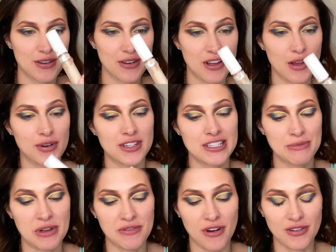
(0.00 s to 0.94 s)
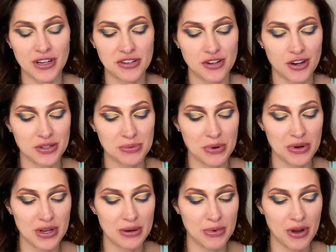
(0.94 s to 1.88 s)
want to say my foundation
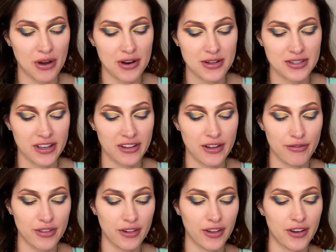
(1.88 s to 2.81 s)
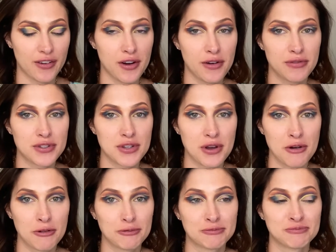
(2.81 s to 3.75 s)
exploded, but honestly I left the lid off, so